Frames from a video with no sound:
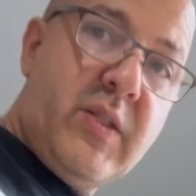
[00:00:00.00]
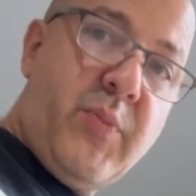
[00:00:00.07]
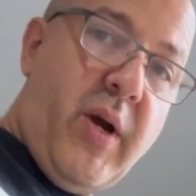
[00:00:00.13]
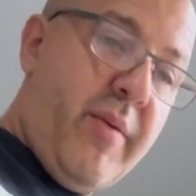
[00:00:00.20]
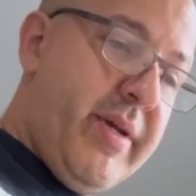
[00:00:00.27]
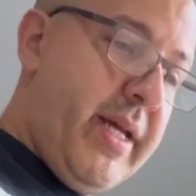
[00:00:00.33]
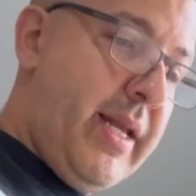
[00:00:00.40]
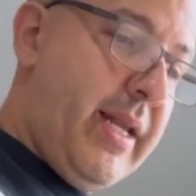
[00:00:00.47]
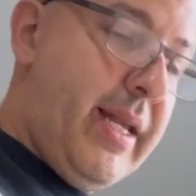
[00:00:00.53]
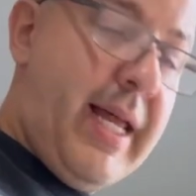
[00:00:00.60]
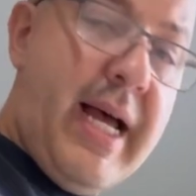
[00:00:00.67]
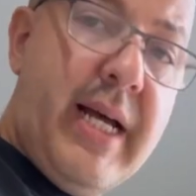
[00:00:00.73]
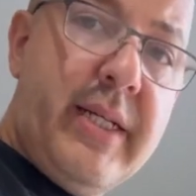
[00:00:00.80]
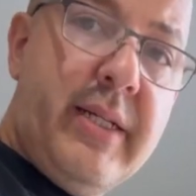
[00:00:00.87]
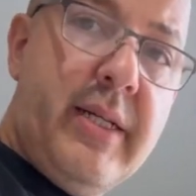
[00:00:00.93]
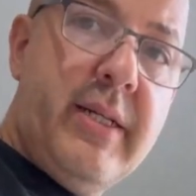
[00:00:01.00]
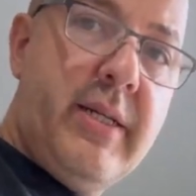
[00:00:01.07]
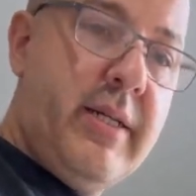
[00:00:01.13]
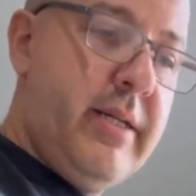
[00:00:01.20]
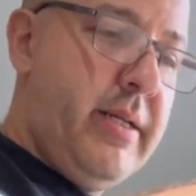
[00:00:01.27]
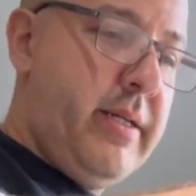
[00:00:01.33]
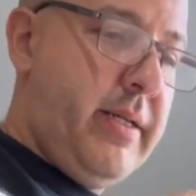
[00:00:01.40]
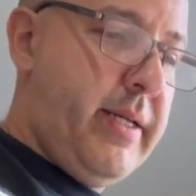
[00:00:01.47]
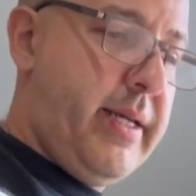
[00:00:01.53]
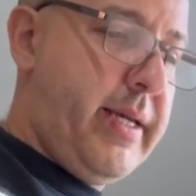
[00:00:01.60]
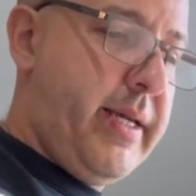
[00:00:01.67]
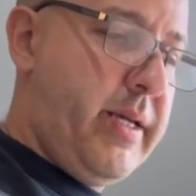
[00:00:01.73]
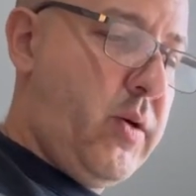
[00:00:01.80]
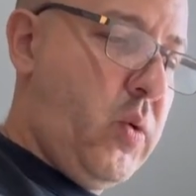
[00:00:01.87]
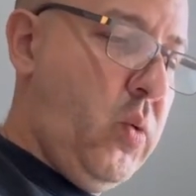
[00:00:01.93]
probably a
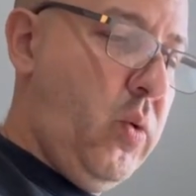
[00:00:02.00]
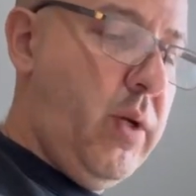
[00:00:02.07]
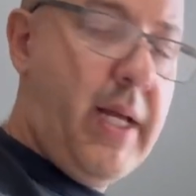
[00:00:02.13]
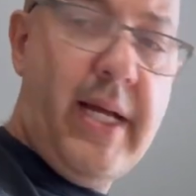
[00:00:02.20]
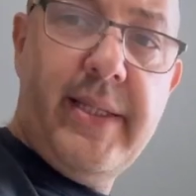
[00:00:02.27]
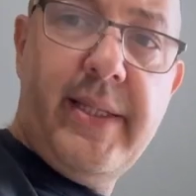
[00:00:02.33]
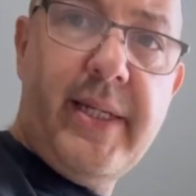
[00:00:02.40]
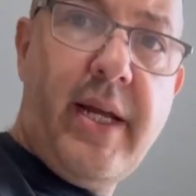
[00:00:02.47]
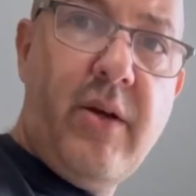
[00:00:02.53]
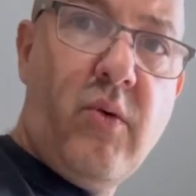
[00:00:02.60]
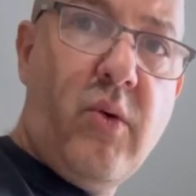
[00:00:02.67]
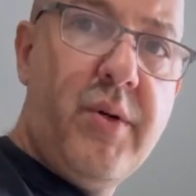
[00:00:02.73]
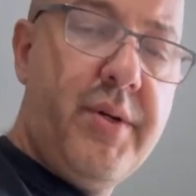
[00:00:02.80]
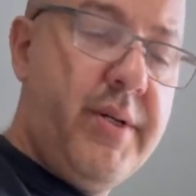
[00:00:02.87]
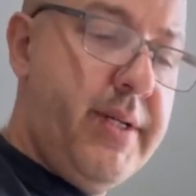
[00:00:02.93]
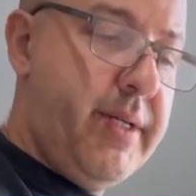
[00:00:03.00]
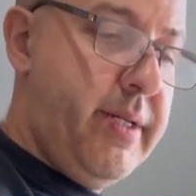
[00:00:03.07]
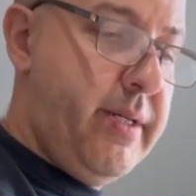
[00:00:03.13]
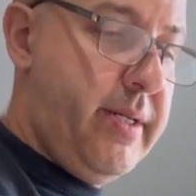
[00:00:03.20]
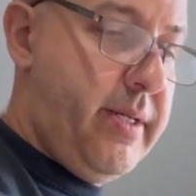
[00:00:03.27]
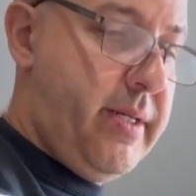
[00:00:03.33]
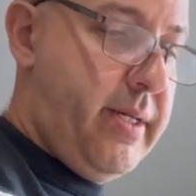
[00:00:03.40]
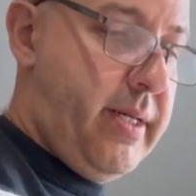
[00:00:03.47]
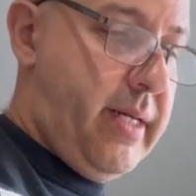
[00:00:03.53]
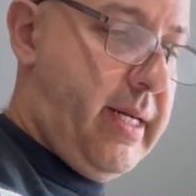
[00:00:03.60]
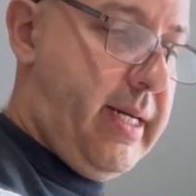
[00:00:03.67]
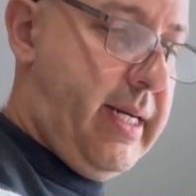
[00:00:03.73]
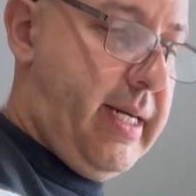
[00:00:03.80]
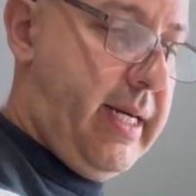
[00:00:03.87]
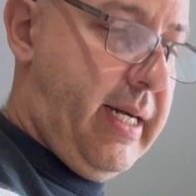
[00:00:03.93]
cool lot that I ordered.
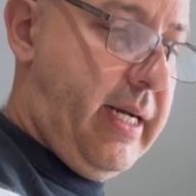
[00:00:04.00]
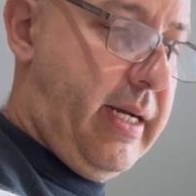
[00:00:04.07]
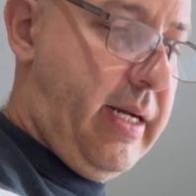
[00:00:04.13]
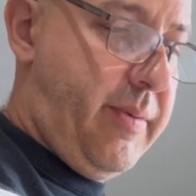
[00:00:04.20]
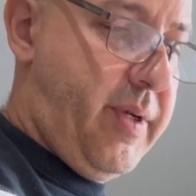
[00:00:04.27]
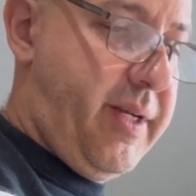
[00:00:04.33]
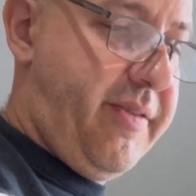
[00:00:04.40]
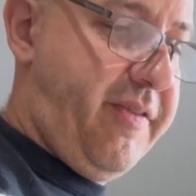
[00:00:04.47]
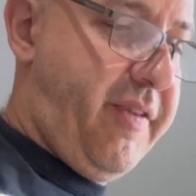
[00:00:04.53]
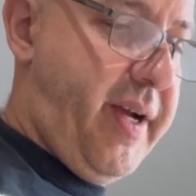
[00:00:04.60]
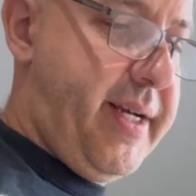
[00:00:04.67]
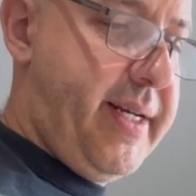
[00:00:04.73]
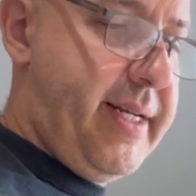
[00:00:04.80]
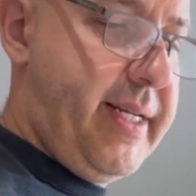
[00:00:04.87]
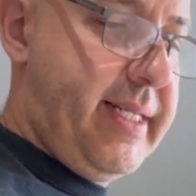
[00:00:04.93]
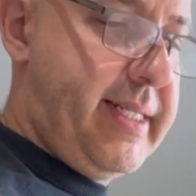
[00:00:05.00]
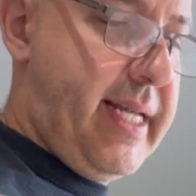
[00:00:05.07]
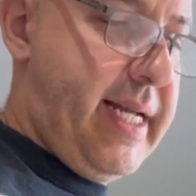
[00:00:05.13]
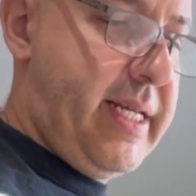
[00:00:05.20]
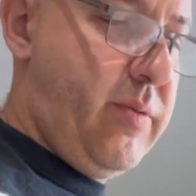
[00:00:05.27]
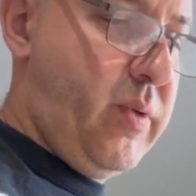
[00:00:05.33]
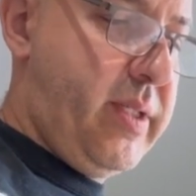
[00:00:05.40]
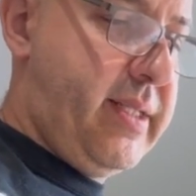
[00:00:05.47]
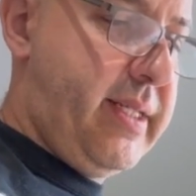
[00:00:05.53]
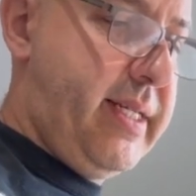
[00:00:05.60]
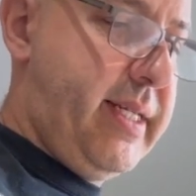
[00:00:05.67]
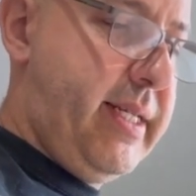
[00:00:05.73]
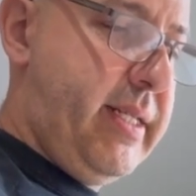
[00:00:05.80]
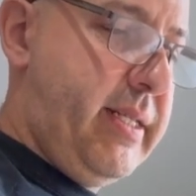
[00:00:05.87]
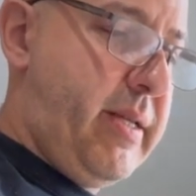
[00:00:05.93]
I'm gonna find out exactly what's in
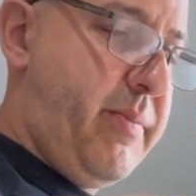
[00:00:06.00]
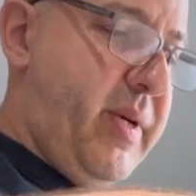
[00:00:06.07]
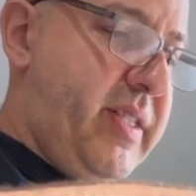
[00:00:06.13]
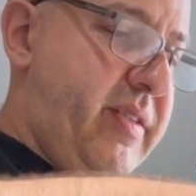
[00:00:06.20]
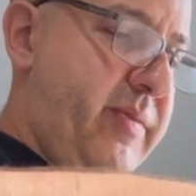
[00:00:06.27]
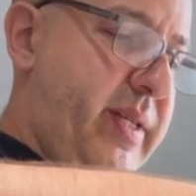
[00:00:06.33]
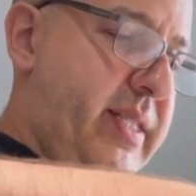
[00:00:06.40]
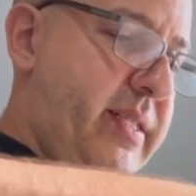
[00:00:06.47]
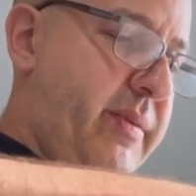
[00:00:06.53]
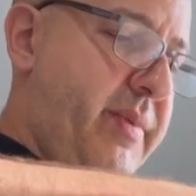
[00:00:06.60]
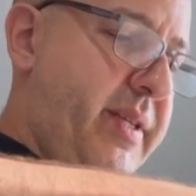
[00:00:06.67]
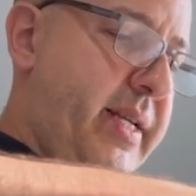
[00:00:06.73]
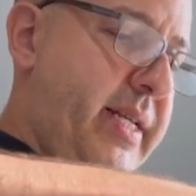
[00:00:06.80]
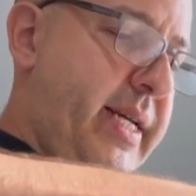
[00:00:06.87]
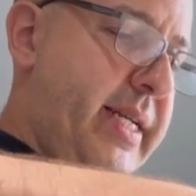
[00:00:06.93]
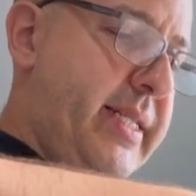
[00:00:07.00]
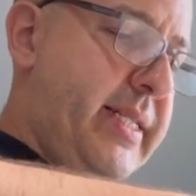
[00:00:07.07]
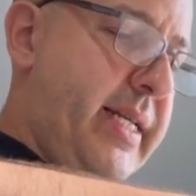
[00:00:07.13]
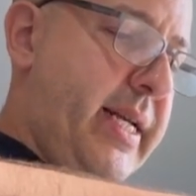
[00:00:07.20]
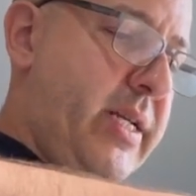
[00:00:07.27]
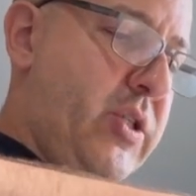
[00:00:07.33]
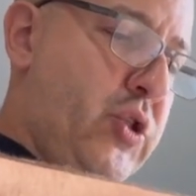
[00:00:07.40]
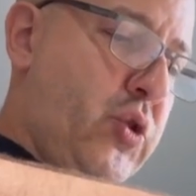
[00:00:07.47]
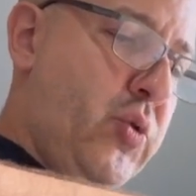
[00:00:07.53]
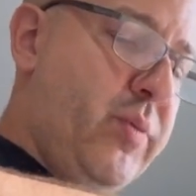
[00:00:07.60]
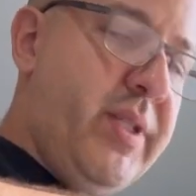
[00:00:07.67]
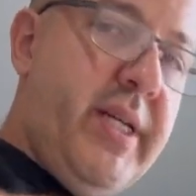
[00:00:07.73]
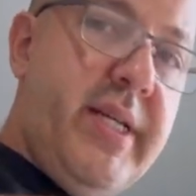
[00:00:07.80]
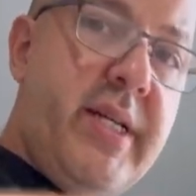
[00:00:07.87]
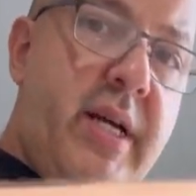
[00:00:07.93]
it. There must have been something nice that I
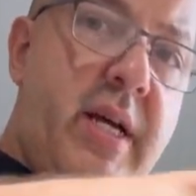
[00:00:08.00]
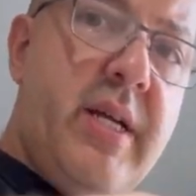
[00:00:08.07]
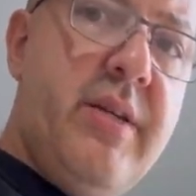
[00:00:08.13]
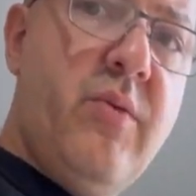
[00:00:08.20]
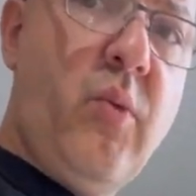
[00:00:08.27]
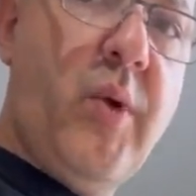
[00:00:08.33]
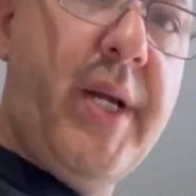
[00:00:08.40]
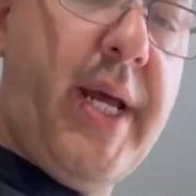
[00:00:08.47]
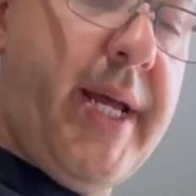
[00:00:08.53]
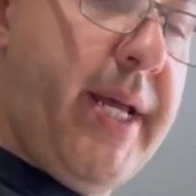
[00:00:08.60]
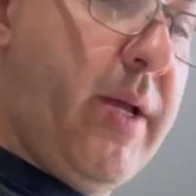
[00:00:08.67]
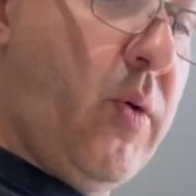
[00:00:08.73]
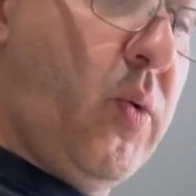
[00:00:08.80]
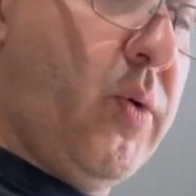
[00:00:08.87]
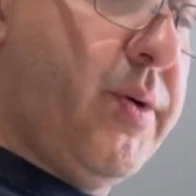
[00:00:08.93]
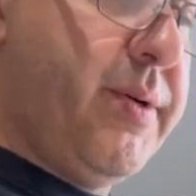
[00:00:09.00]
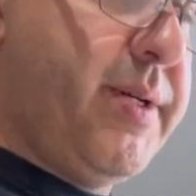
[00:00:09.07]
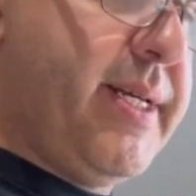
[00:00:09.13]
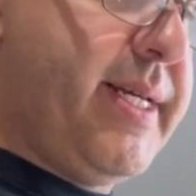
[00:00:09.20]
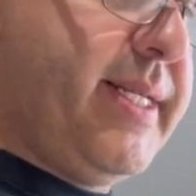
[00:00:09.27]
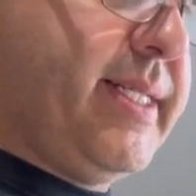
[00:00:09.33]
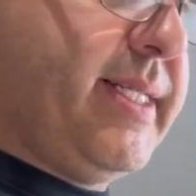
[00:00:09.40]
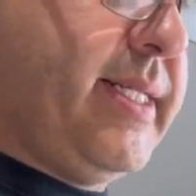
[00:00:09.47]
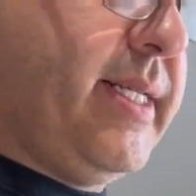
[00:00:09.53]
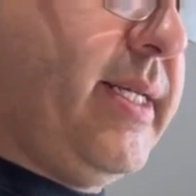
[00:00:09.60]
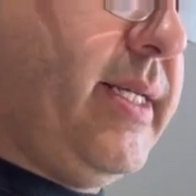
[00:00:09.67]
zoomed in on when I ordered this,